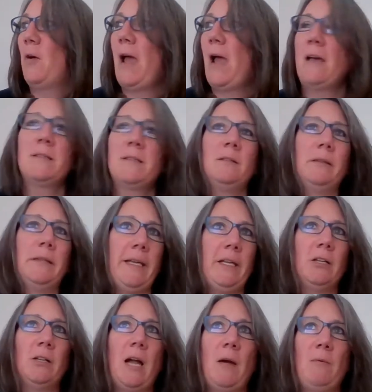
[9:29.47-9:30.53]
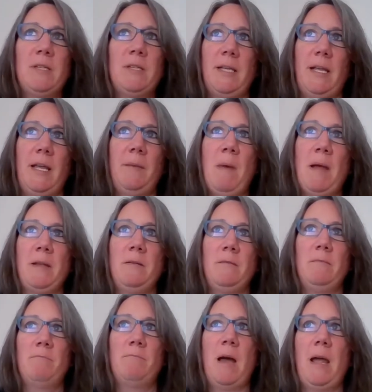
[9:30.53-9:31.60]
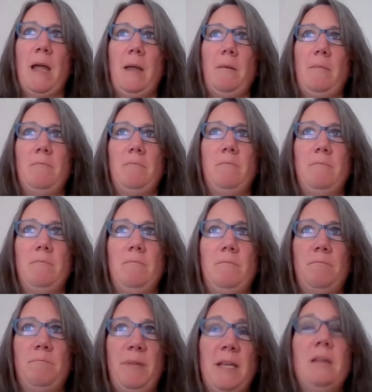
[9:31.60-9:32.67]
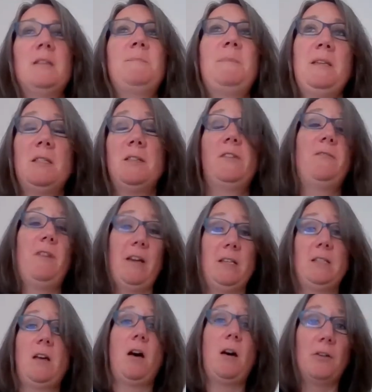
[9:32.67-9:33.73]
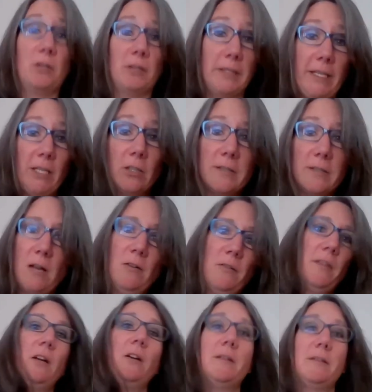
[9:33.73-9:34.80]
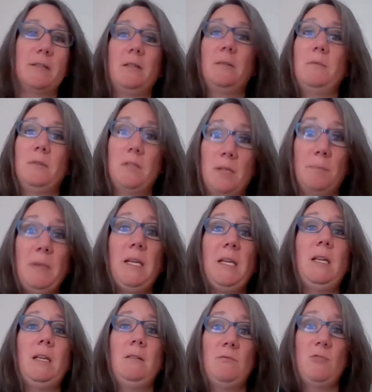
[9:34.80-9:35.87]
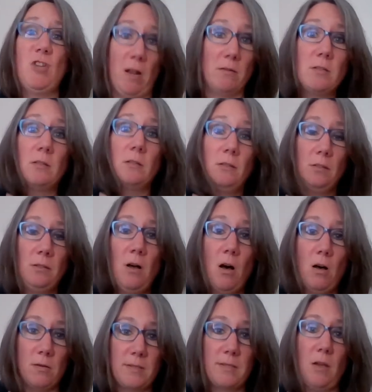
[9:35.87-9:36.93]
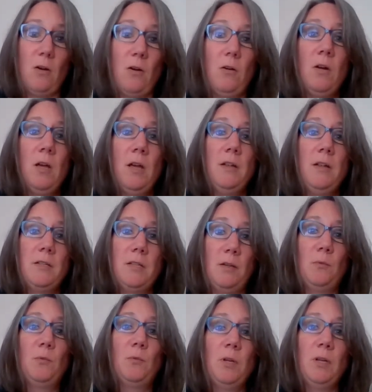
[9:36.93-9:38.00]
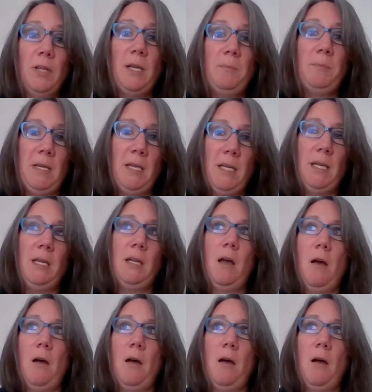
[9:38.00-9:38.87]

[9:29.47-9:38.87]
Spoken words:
as a leader, I would say my biggest piece of advice to other leaders out there is to be gentle also, to really be,